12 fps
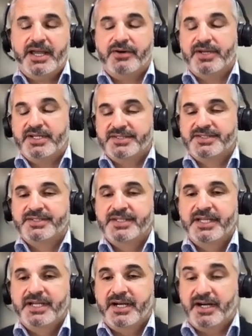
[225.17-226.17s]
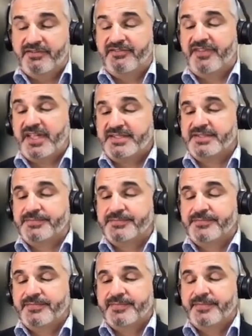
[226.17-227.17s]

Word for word: areas are facing.